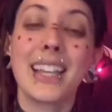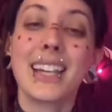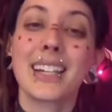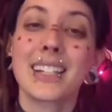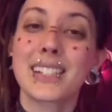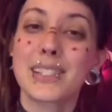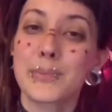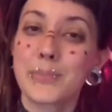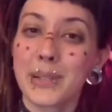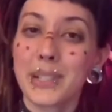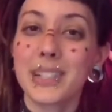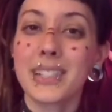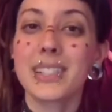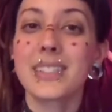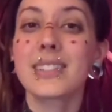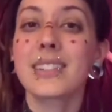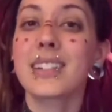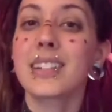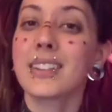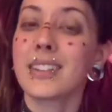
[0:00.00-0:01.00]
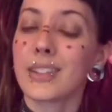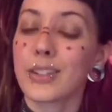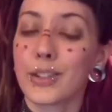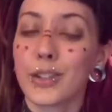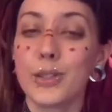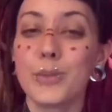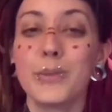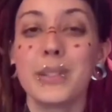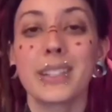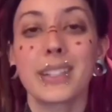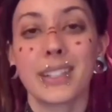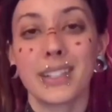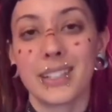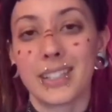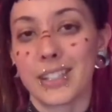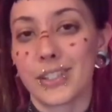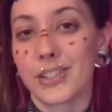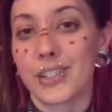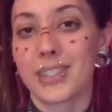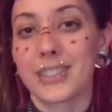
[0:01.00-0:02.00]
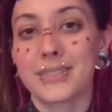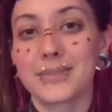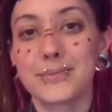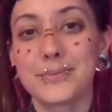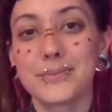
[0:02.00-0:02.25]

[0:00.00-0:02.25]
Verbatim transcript: experiencing the human condition.